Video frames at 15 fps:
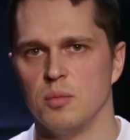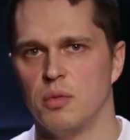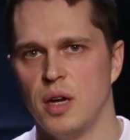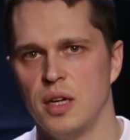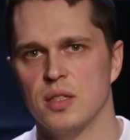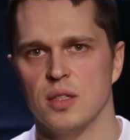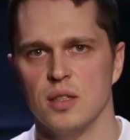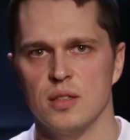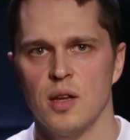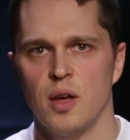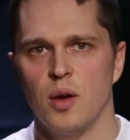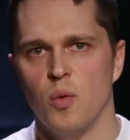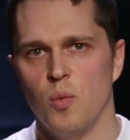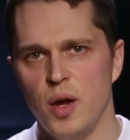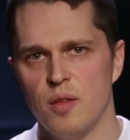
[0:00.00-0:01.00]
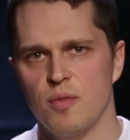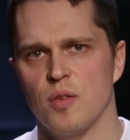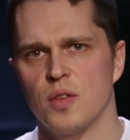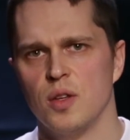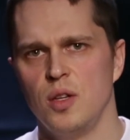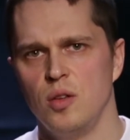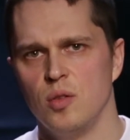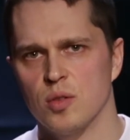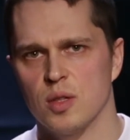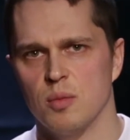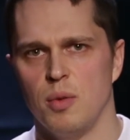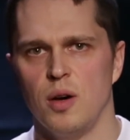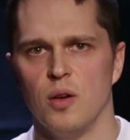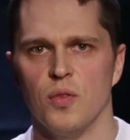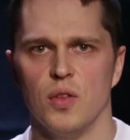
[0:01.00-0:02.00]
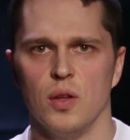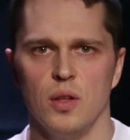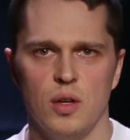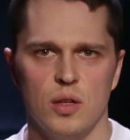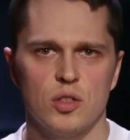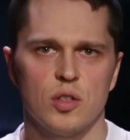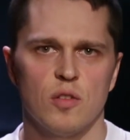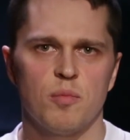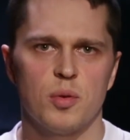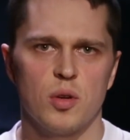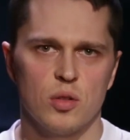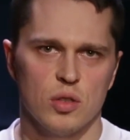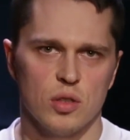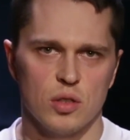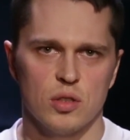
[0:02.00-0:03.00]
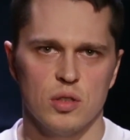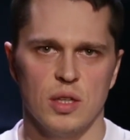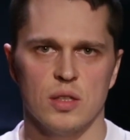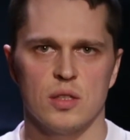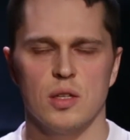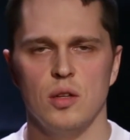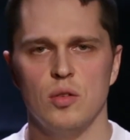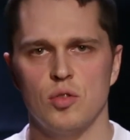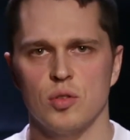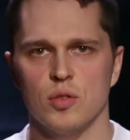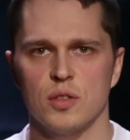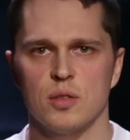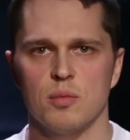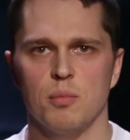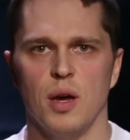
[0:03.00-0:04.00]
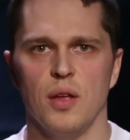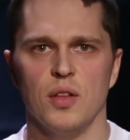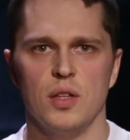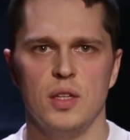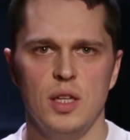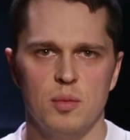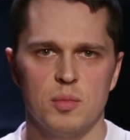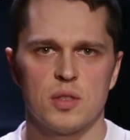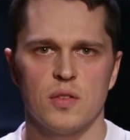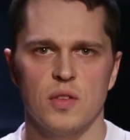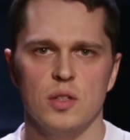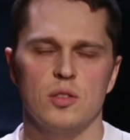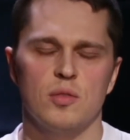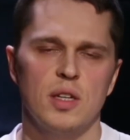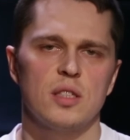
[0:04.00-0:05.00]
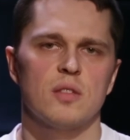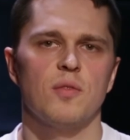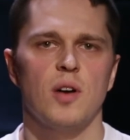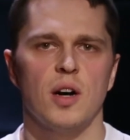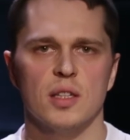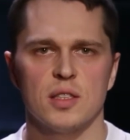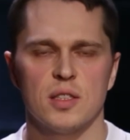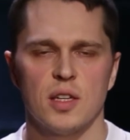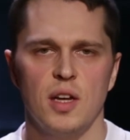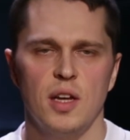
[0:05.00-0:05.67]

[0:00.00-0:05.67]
in prices, wait for the news about the launch of products and solutions by the teams that raised funds